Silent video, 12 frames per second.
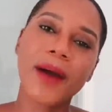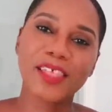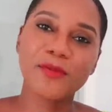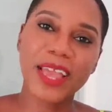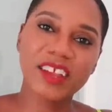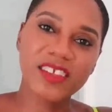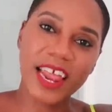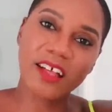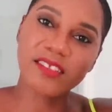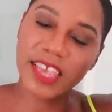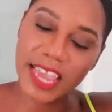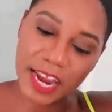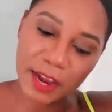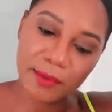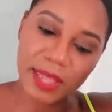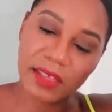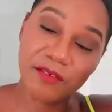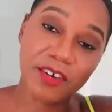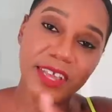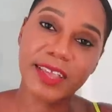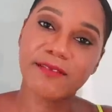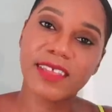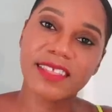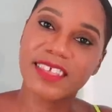By the way, shout out to Karen Millen for
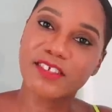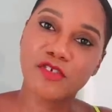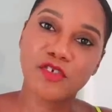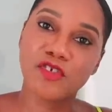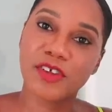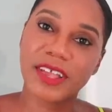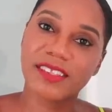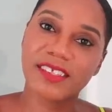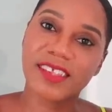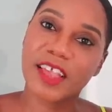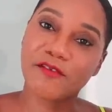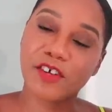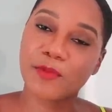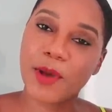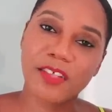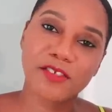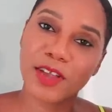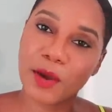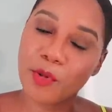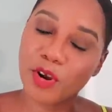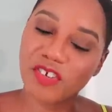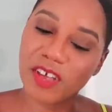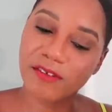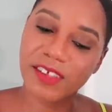gifting these two dresses and for sponsoring a
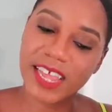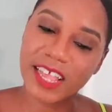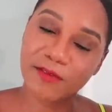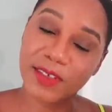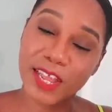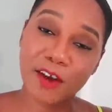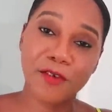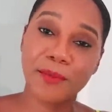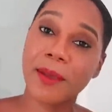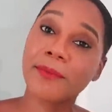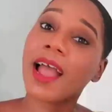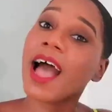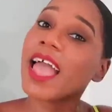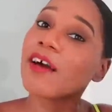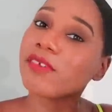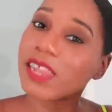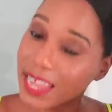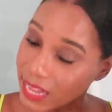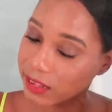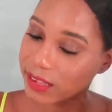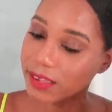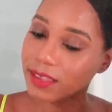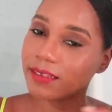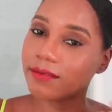portion of today's video. Remember, I have
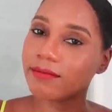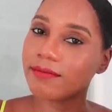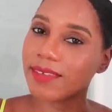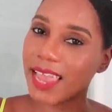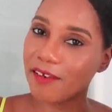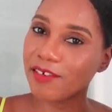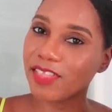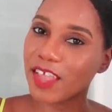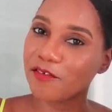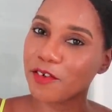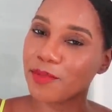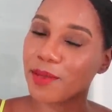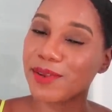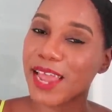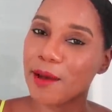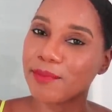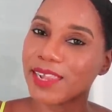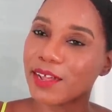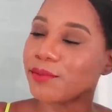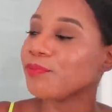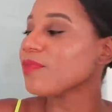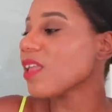linked everything from them down below.